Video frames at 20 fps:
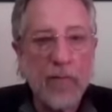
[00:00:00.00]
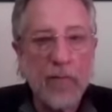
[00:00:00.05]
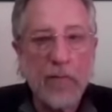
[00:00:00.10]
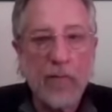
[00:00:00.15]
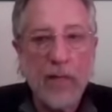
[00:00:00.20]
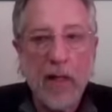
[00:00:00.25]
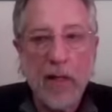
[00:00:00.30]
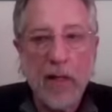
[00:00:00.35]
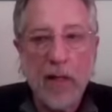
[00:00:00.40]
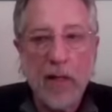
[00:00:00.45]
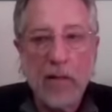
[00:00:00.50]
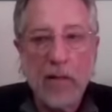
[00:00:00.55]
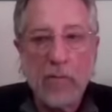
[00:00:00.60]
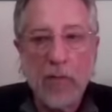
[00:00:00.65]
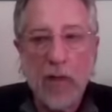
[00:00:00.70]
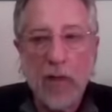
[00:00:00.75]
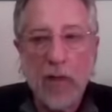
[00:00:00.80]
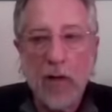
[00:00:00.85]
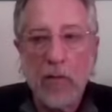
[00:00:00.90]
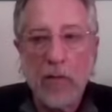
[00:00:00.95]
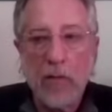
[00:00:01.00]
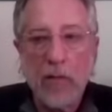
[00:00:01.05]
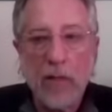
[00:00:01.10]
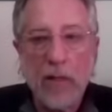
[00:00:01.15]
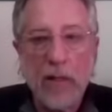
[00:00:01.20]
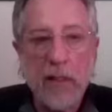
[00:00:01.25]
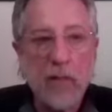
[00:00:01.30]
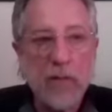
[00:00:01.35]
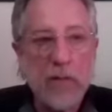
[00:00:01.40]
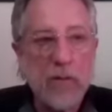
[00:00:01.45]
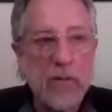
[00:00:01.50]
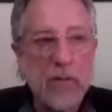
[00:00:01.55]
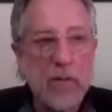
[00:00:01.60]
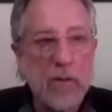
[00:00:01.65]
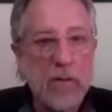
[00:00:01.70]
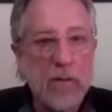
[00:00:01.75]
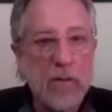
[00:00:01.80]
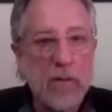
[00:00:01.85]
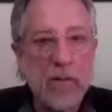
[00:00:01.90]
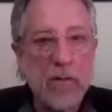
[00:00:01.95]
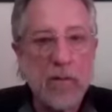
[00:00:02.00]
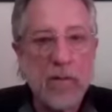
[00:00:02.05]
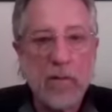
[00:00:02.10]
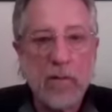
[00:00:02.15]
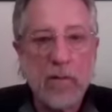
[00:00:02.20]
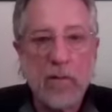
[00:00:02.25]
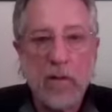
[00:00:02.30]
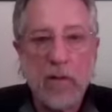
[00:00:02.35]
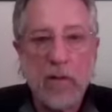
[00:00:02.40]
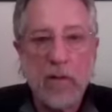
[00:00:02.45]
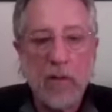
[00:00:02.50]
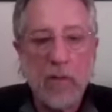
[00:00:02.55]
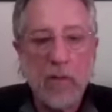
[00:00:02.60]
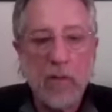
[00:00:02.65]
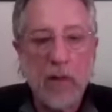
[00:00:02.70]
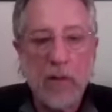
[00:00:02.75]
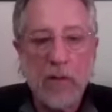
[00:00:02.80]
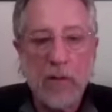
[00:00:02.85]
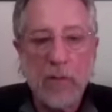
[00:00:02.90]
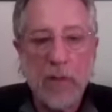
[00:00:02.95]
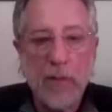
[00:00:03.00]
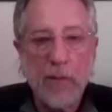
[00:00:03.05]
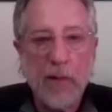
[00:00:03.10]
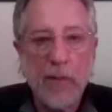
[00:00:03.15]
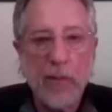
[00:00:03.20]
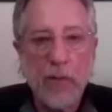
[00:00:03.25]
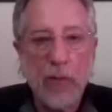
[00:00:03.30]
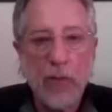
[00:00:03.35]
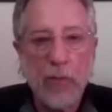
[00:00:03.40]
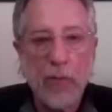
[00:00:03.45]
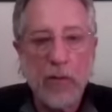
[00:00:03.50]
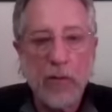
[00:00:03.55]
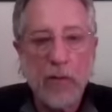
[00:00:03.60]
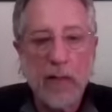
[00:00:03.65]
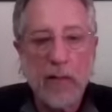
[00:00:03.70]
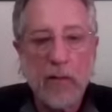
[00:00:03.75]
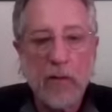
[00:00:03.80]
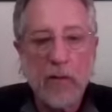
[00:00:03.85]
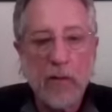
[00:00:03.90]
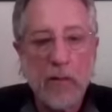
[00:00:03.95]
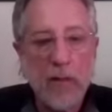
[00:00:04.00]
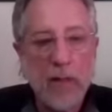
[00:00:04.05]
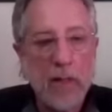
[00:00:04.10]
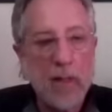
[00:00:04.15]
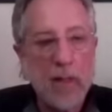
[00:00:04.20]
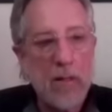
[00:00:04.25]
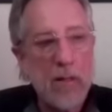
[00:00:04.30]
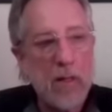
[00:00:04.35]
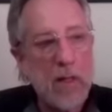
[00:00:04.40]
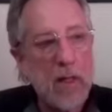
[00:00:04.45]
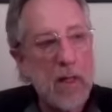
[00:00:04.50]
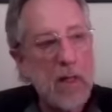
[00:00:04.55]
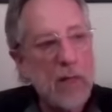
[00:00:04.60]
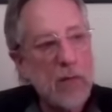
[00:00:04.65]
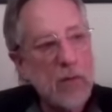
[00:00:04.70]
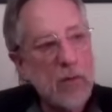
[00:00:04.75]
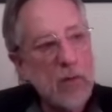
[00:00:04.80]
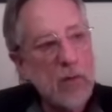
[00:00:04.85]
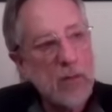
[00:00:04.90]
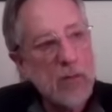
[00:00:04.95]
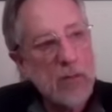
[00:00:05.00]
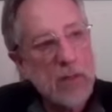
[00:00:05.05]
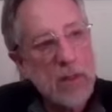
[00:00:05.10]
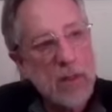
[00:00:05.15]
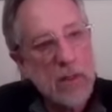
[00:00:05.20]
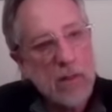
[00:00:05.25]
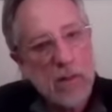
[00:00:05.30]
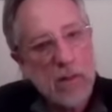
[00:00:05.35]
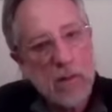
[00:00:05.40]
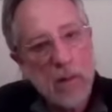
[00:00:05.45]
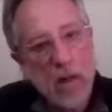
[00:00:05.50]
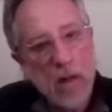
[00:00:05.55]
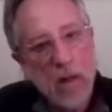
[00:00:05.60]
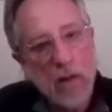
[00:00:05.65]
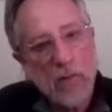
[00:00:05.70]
then I met other teachers, and, you know, best people were presented to me. I said, I have to go see this guy.